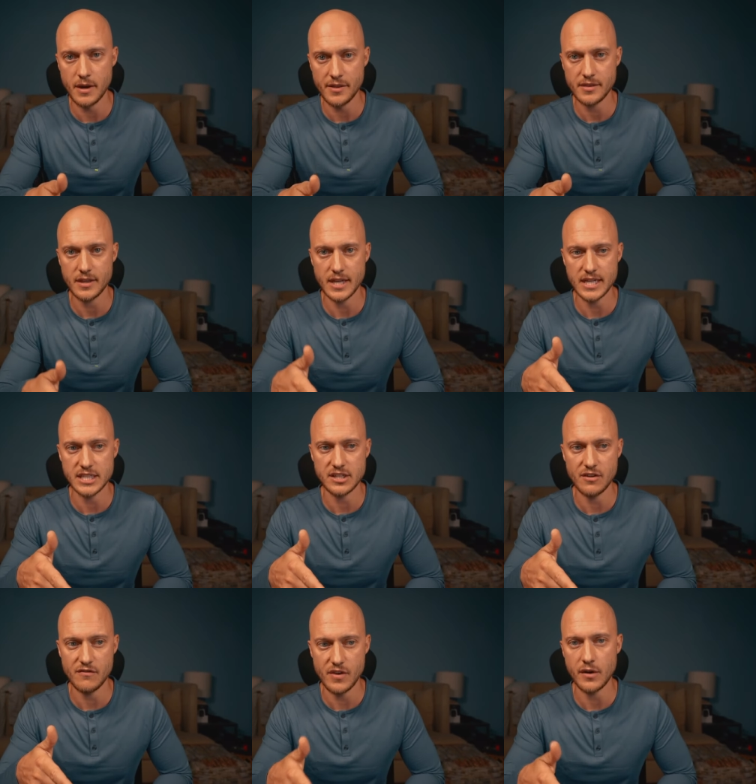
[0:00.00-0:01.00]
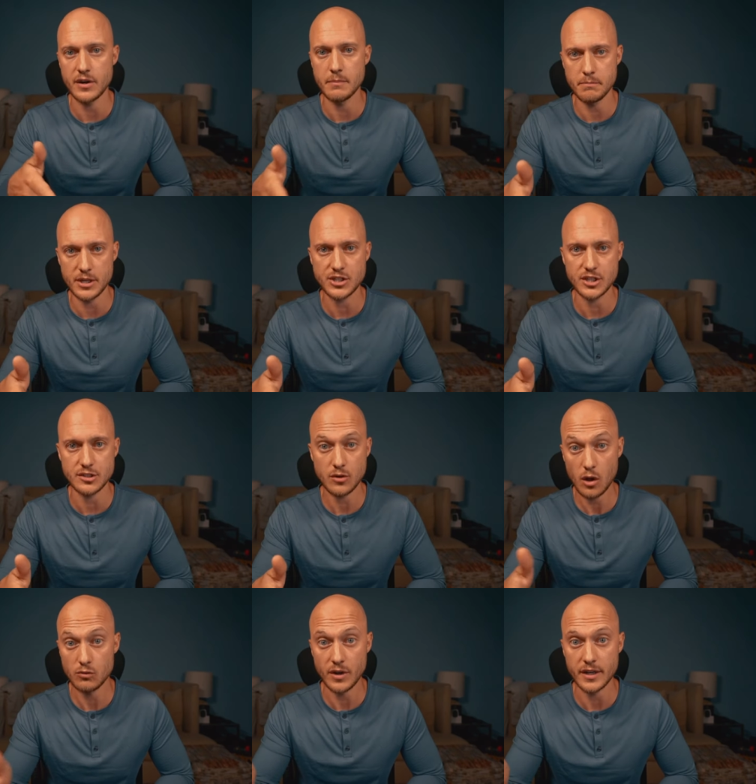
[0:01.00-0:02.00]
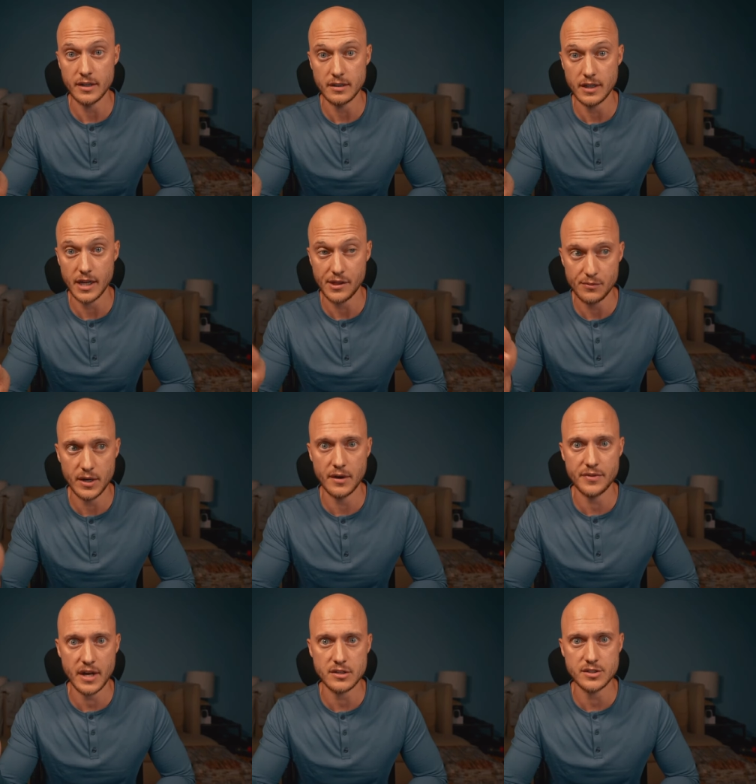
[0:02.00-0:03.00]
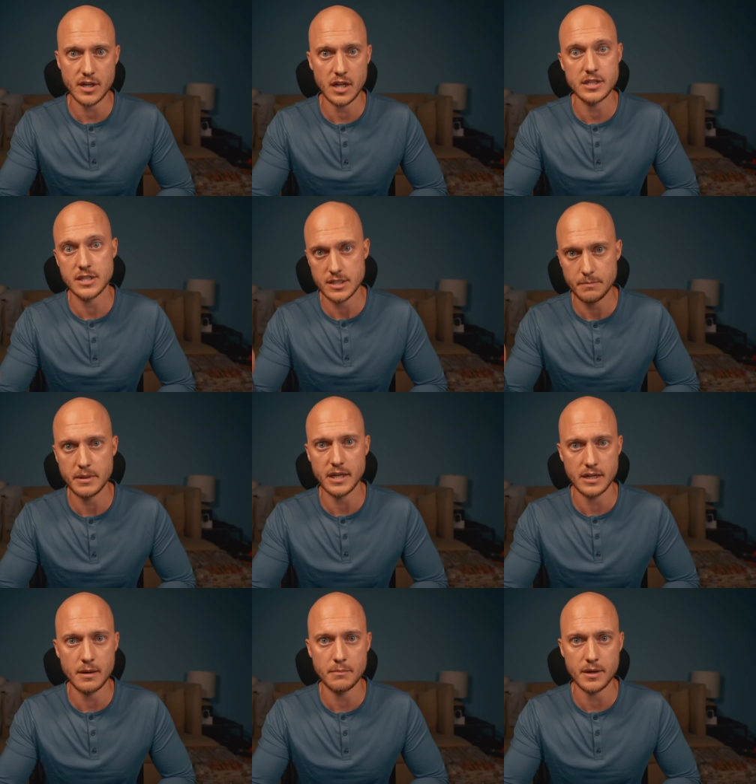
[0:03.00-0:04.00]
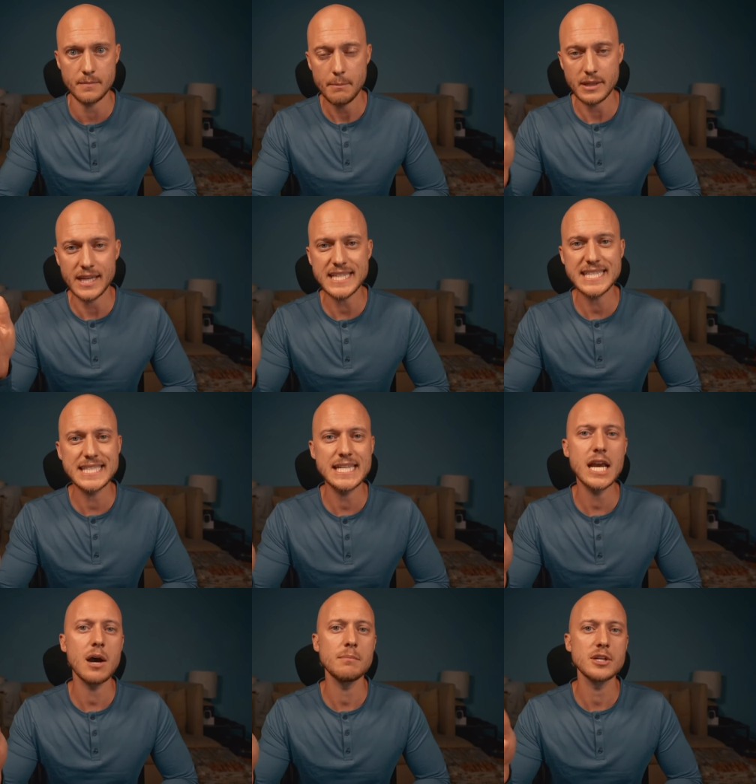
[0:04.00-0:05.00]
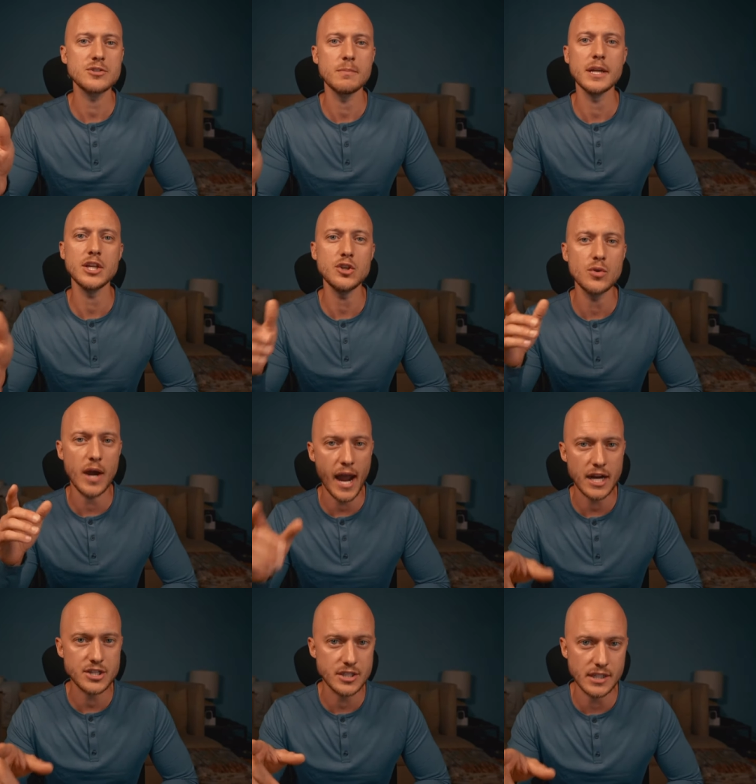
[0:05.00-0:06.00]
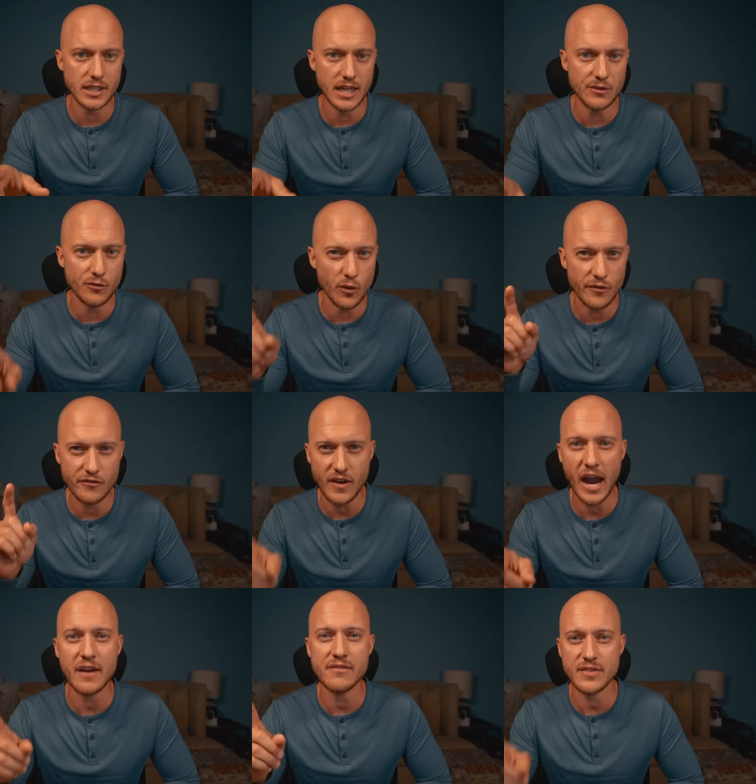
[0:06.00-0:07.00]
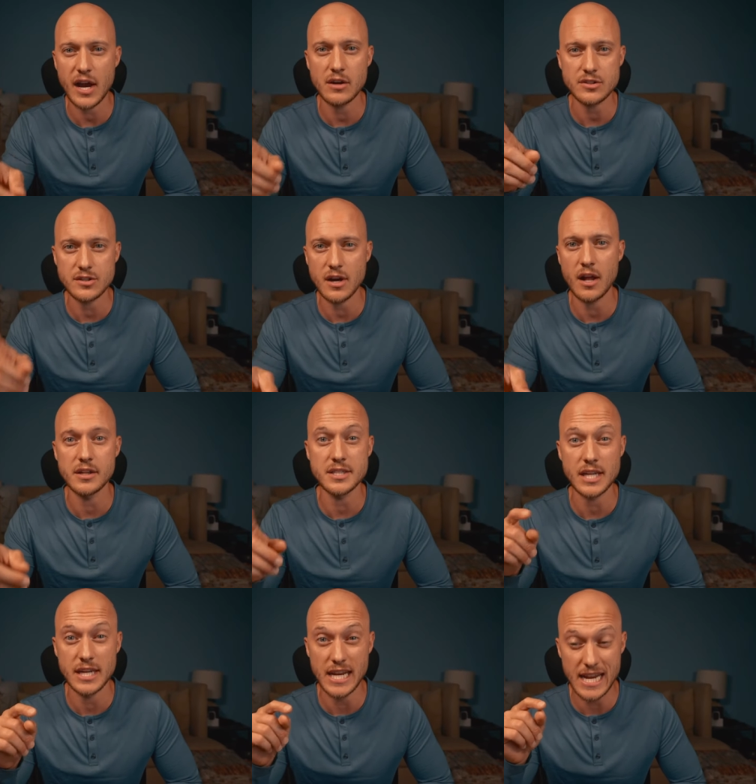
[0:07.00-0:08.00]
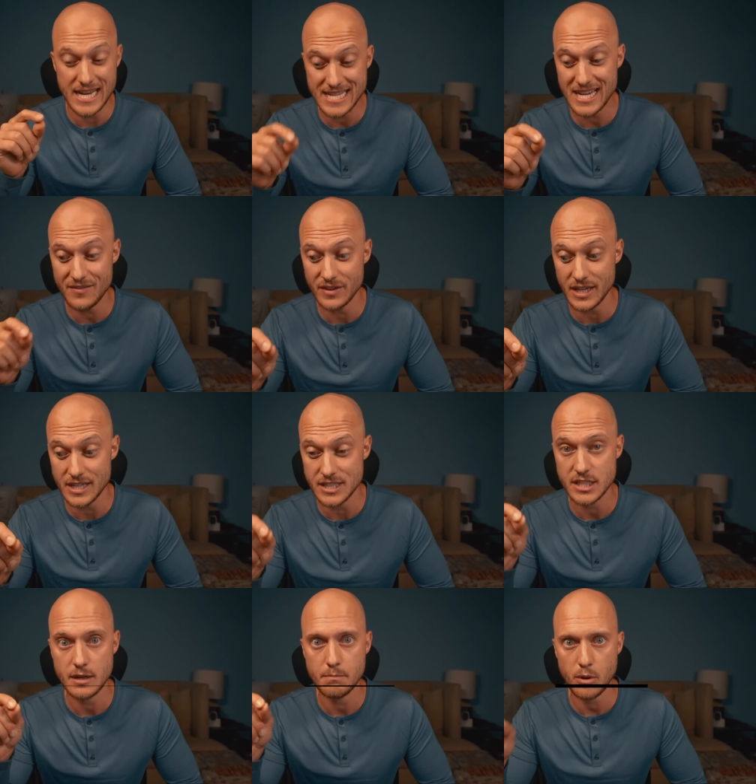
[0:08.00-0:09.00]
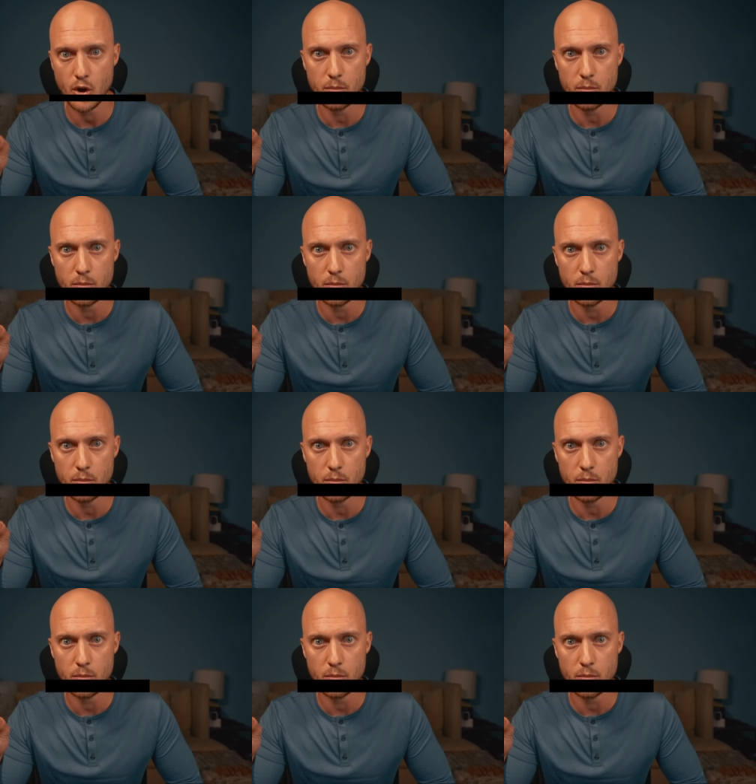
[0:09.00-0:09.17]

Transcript: month is very ambitious already. Like three hundred thousand dollars is a big number. But let's see how much money you actually need for five thousand dollars in dividends per